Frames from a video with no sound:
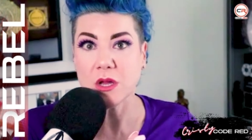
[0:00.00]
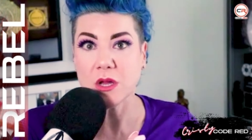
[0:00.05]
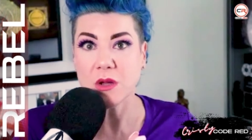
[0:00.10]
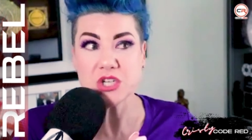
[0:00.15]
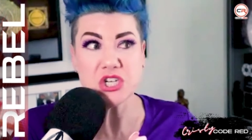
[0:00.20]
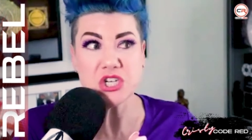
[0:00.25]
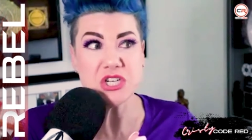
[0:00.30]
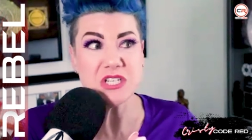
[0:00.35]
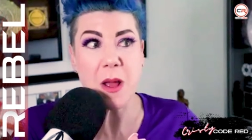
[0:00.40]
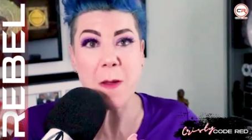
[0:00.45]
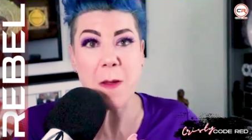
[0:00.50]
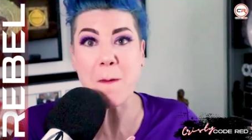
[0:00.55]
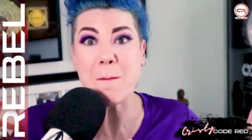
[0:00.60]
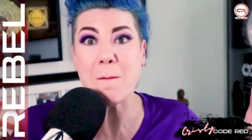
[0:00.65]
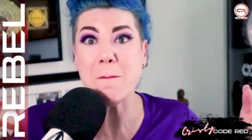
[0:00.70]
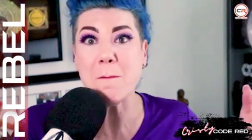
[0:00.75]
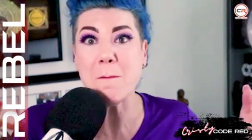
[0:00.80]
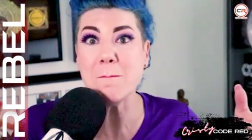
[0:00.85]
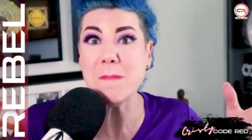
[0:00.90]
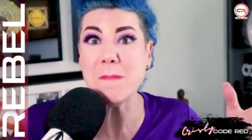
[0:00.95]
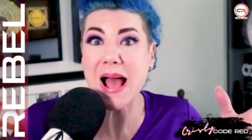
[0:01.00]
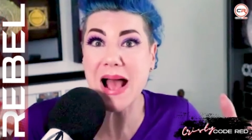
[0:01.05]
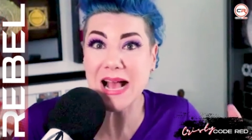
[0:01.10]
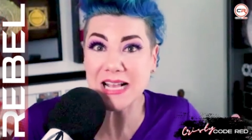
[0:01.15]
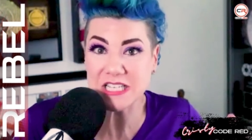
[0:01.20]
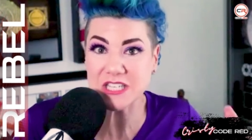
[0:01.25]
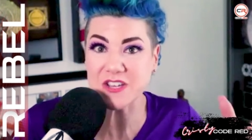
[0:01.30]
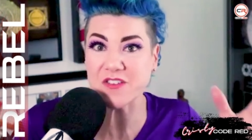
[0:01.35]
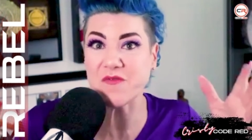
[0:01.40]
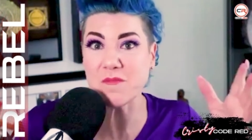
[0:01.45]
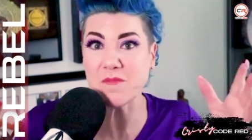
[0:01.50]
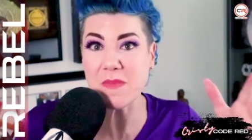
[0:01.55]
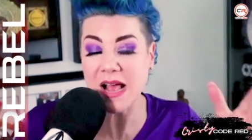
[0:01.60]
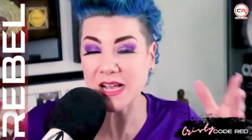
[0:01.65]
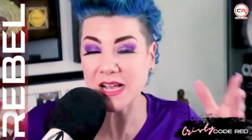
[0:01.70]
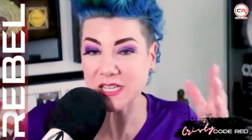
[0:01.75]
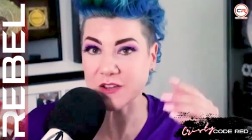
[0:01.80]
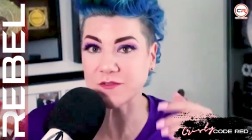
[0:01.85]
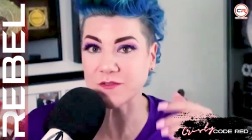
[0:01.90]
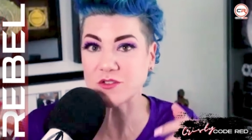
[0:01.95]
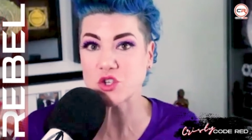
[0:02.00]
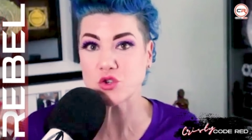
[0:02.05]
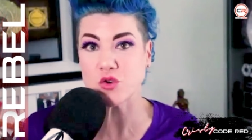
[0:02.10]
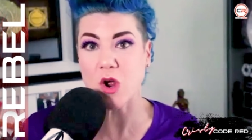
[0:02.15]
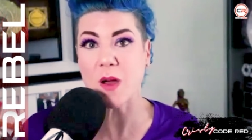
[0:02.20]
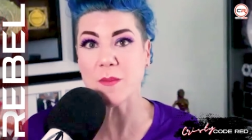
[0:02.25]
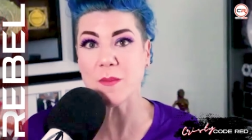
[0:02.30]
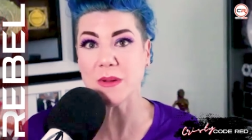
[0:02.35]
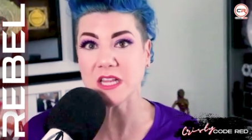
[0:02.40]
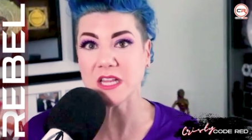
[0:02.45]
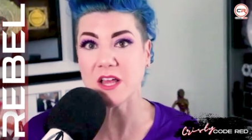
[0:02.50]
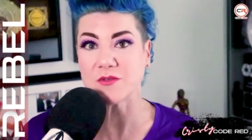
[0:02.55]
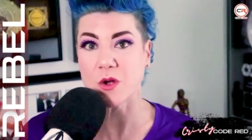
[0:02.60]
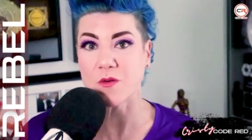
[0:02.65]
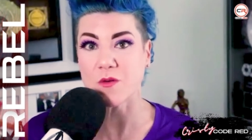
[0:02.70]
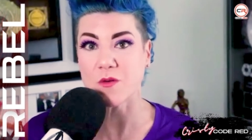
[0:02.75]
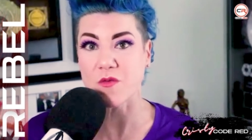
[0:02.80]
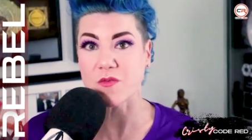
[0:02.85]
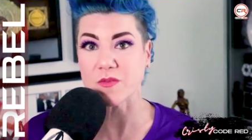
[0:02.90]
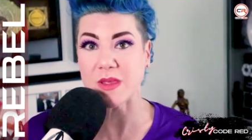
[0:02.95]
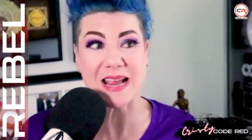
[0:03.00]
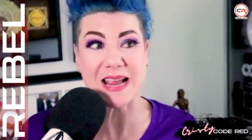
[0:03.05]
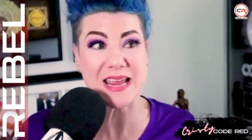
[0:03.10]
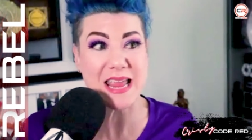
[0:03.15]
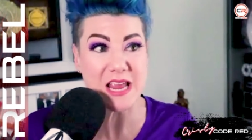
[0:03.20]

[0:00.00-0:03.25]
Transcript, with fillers: She's got massive, massive trauma left over from that.